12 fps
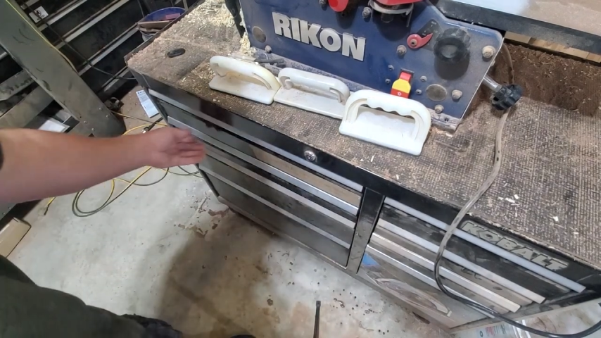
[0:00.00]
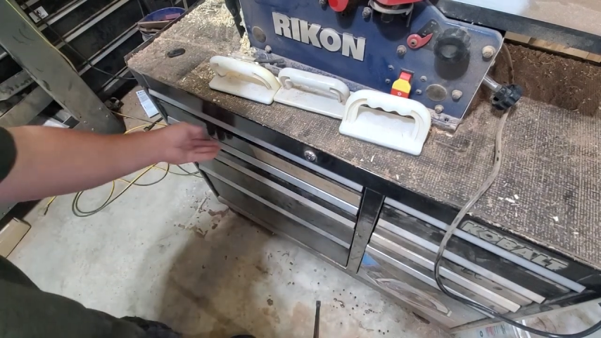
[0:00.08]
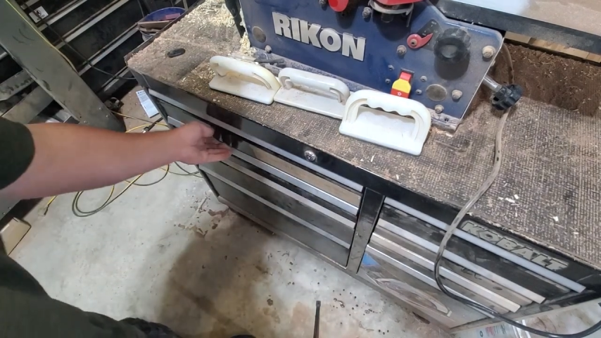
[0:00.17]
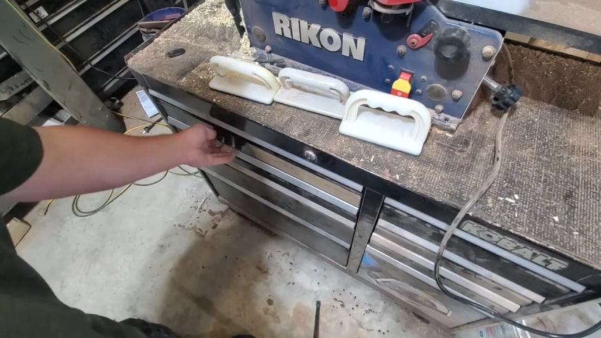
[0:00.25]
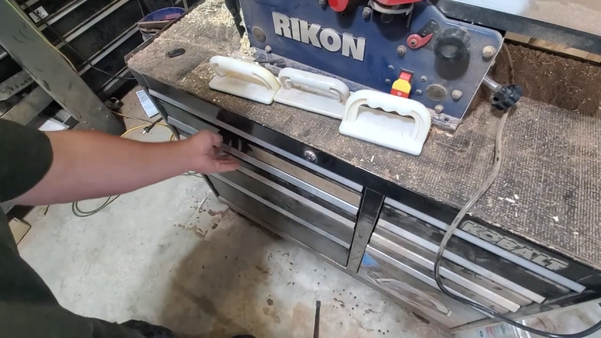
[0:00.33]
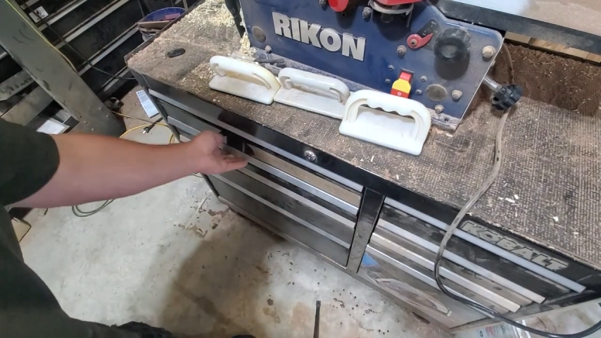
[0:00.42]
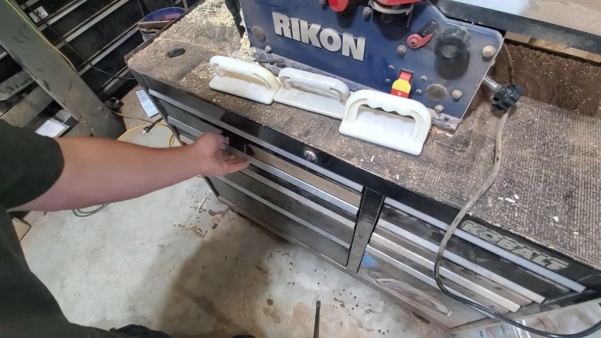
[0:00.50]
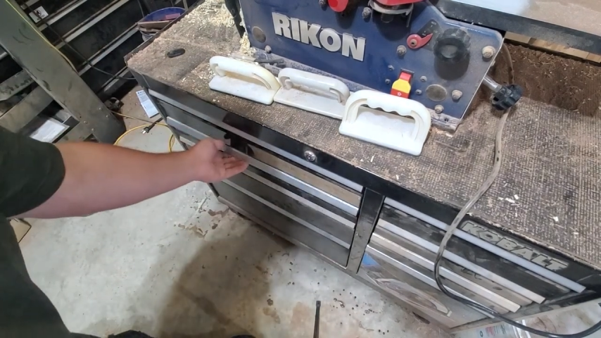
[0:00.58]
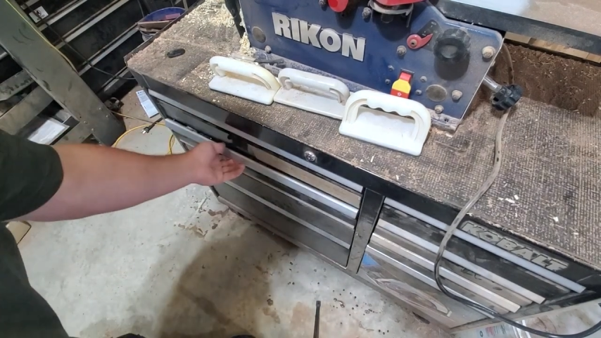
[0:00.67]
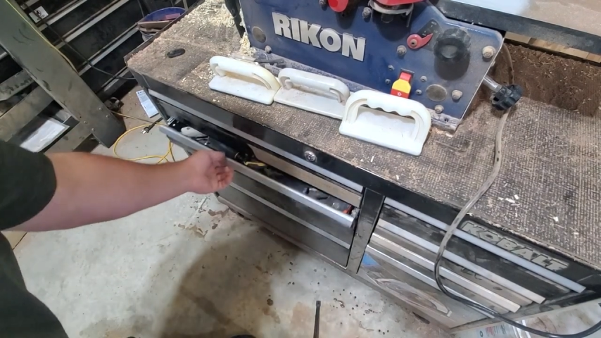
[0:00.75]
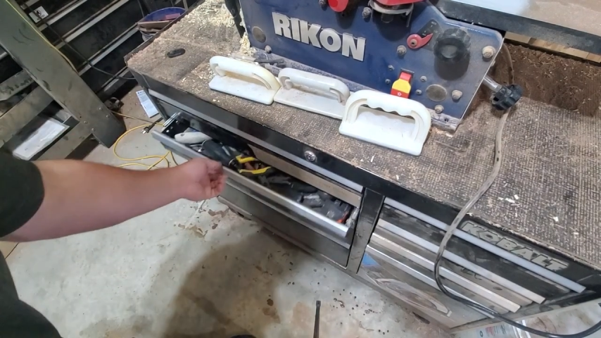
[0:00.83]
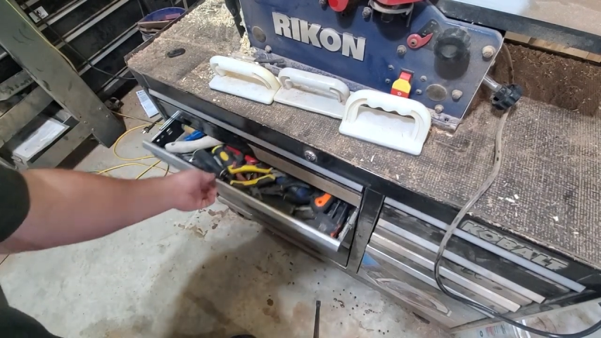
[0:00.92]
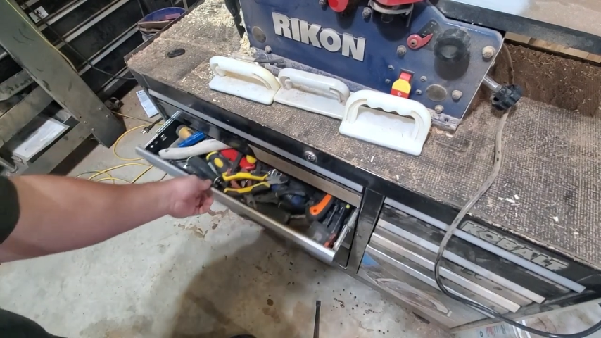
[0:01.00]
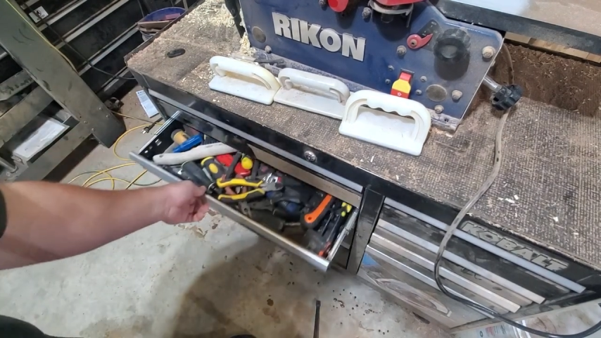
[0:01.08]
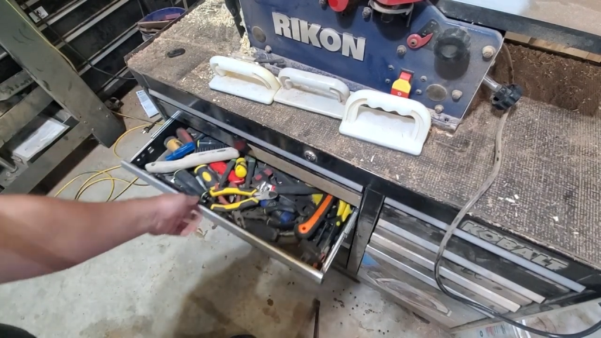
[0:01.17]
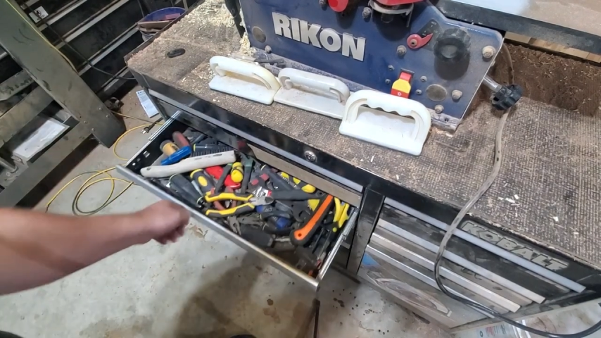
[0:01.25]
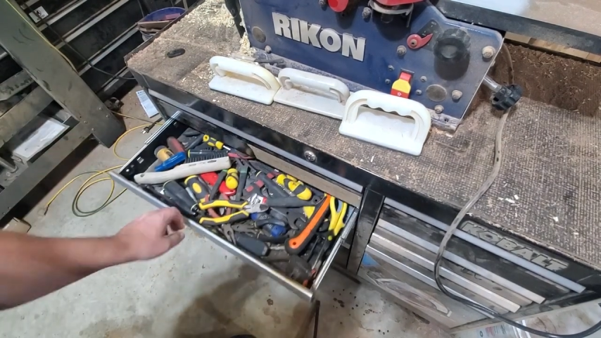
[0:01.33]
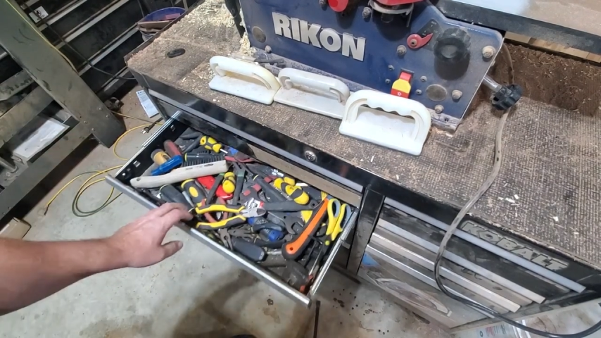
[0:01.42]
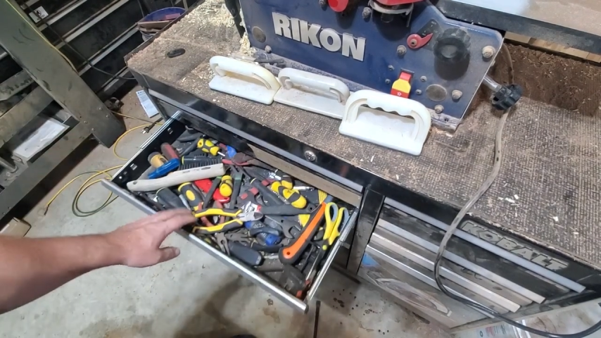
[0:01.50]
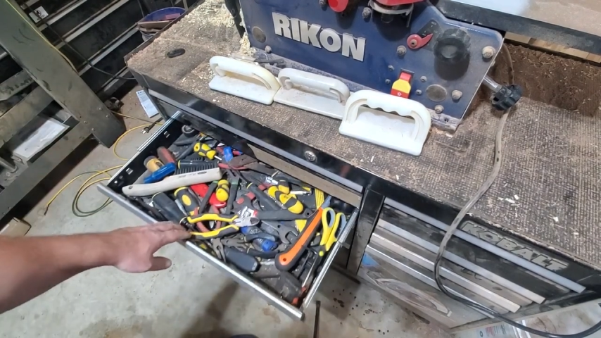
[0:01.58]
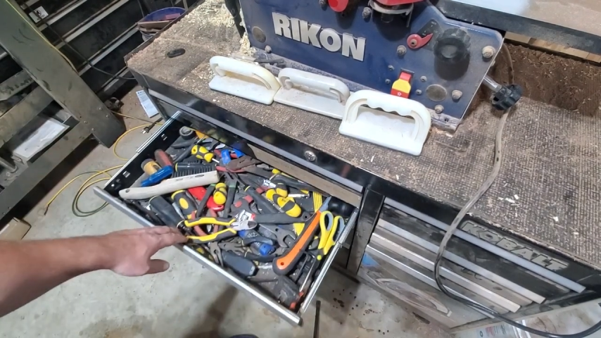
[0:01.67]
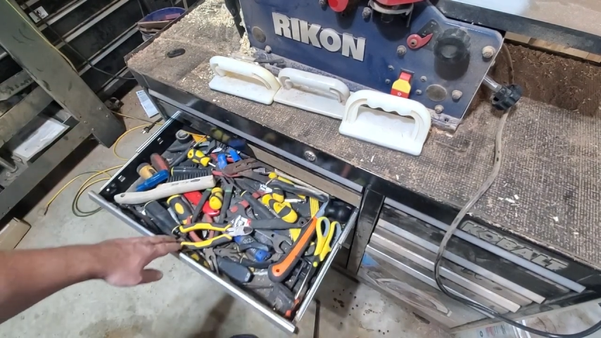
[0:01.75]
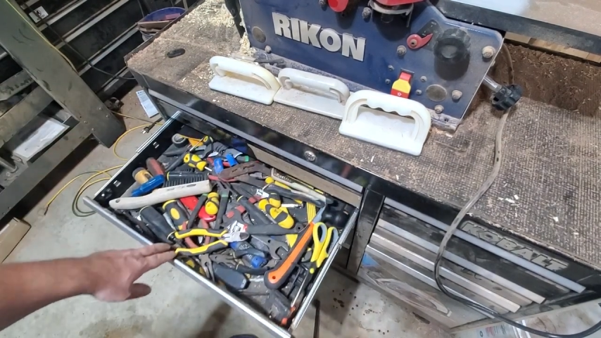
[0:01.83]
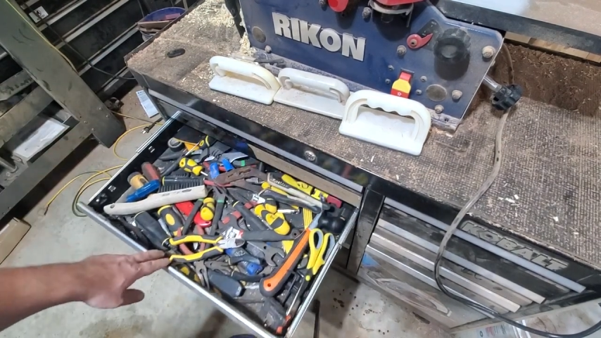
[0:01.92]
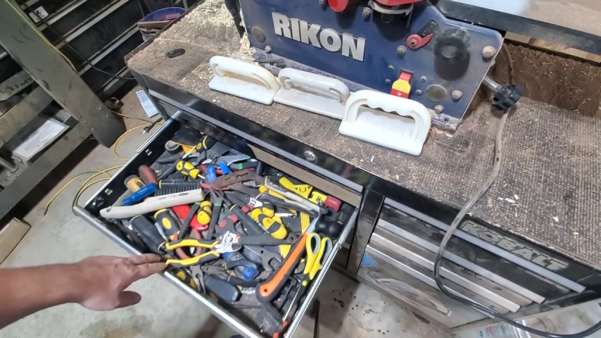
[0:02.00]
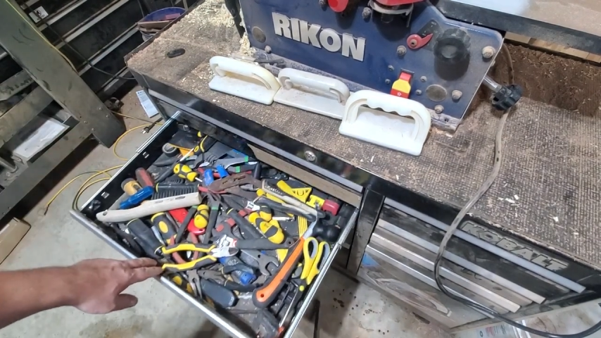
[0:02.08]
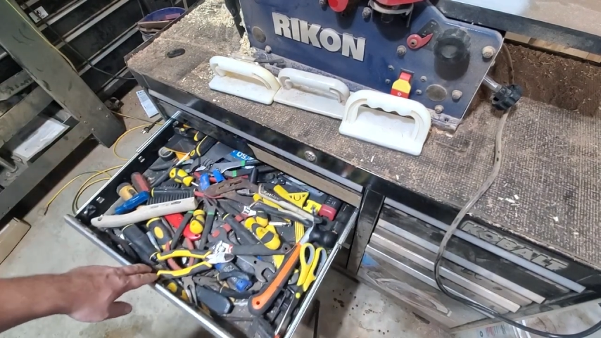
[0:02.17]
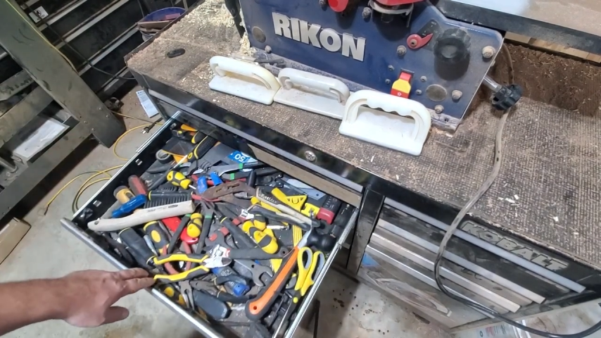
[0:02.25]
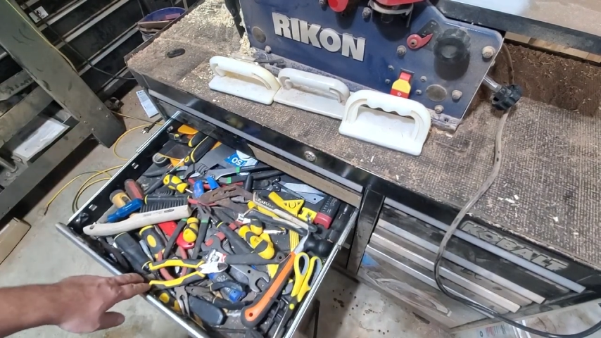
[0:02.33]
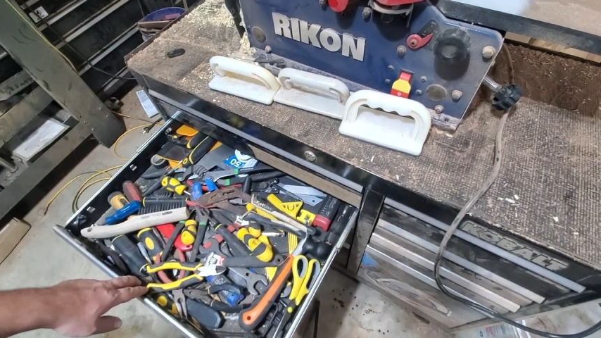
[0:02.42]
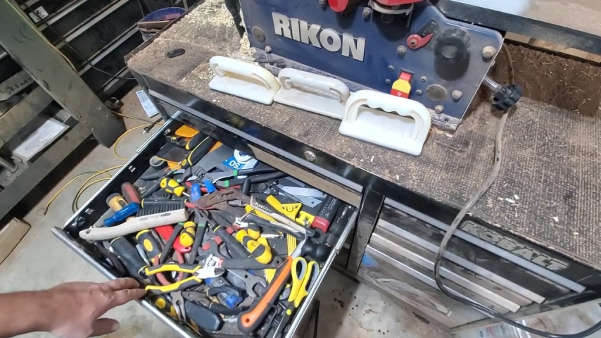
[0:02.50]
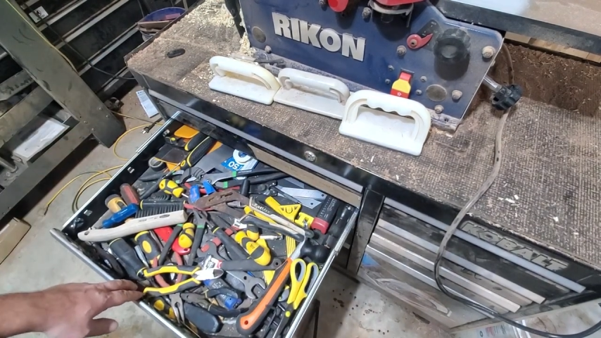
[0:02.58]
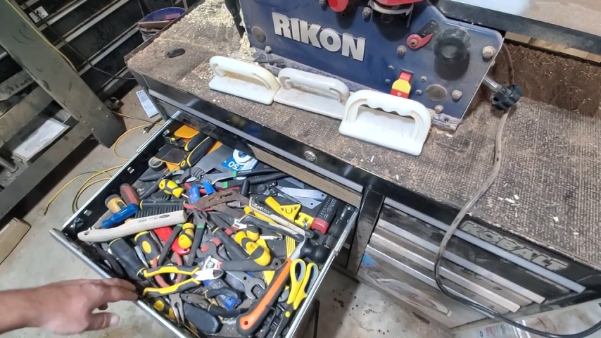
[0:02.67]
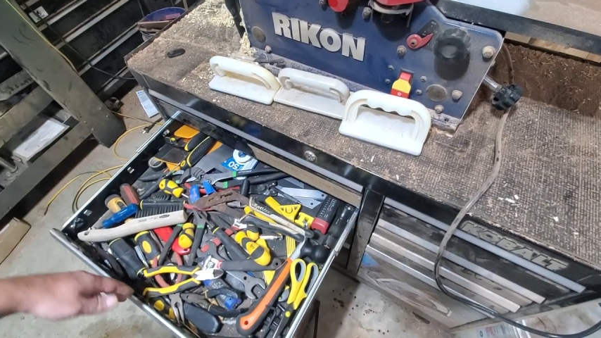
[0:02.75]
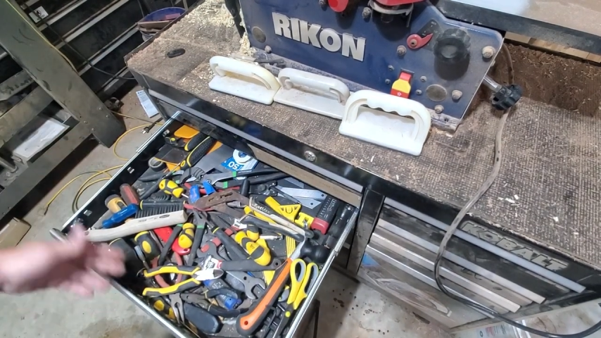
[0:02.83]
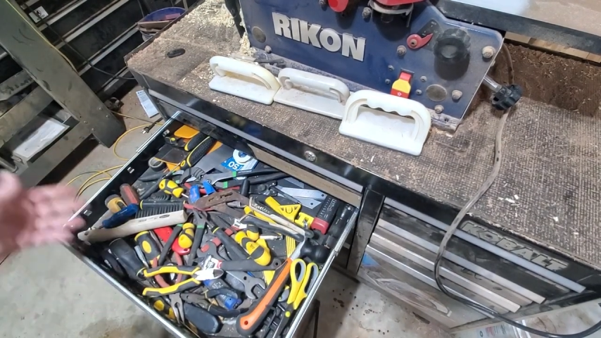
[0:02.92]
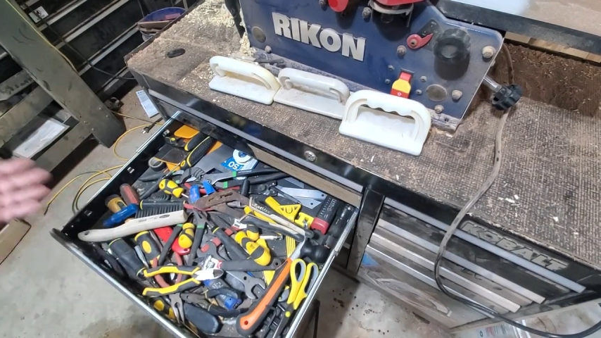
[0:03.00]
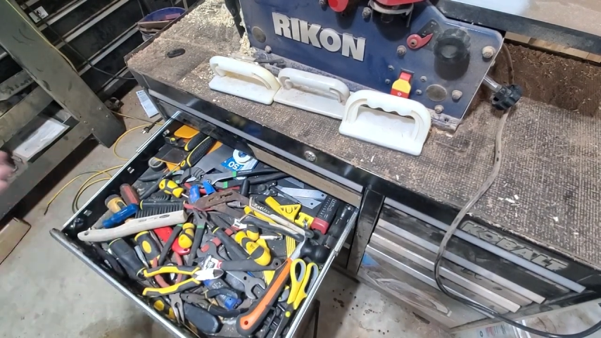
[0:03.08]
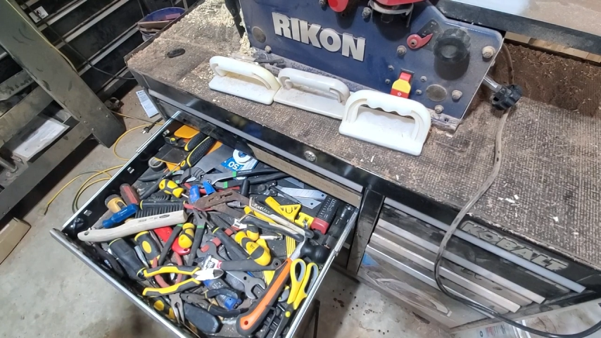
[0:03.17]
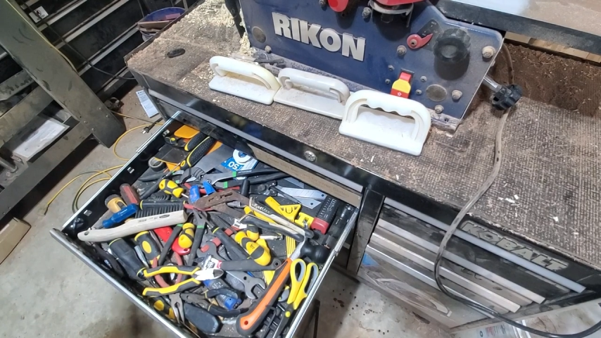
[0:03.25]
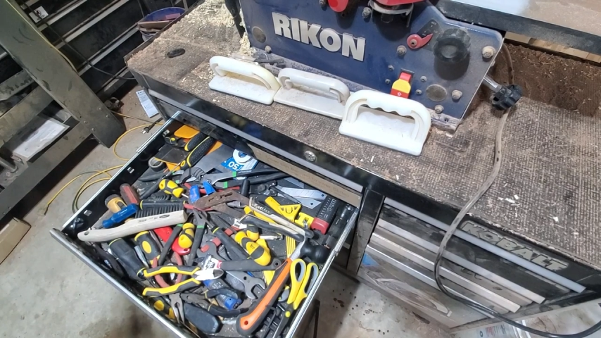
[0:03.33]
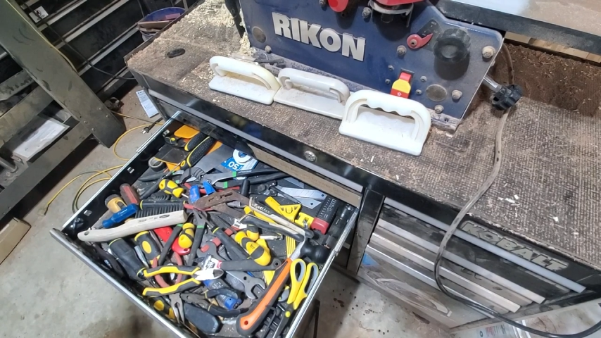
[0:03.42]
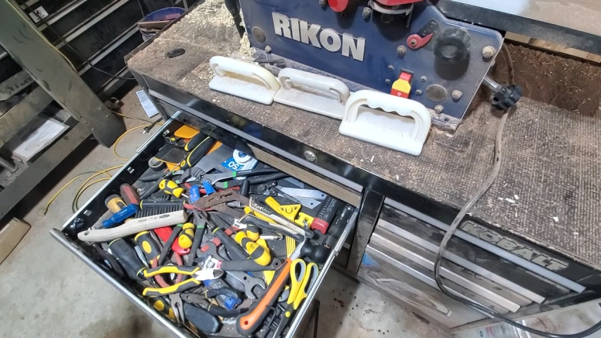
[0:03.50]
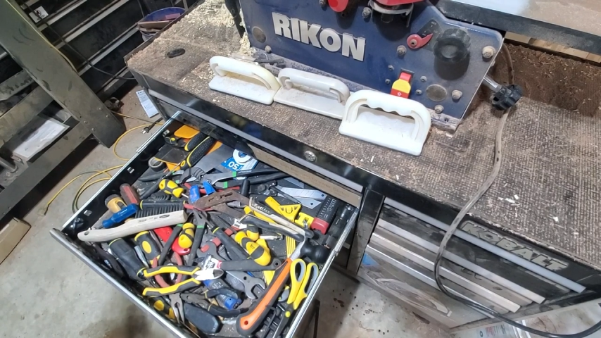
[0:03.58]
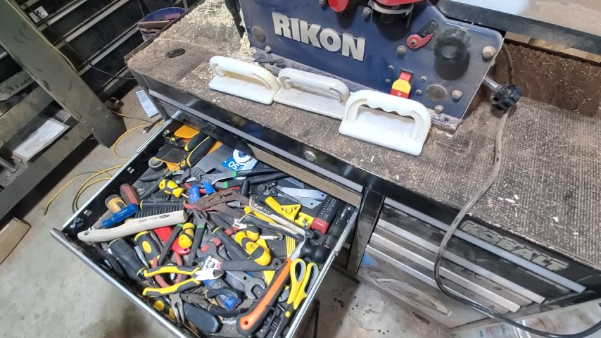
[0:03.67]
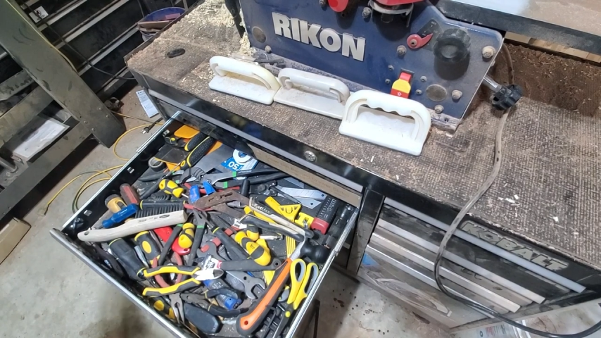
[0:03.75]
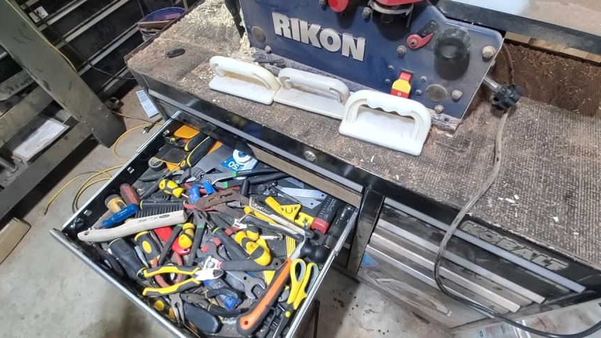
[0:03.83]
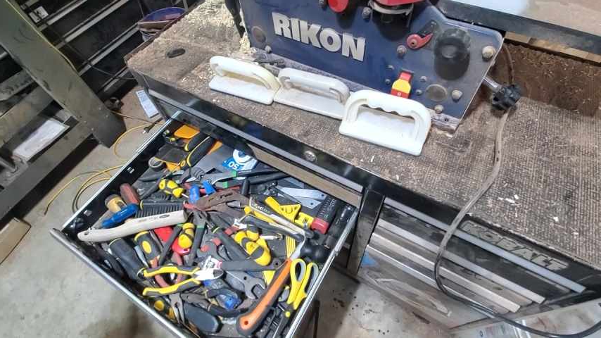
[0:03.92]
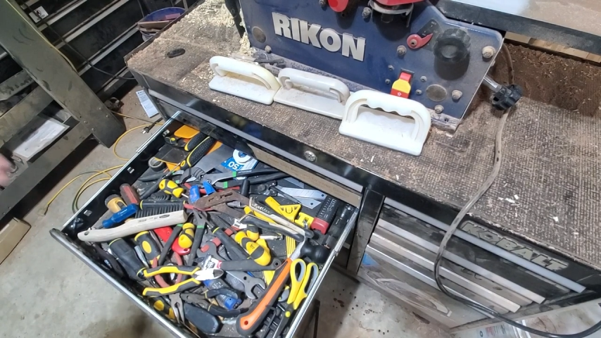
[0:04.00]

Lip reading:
(no speaker visible)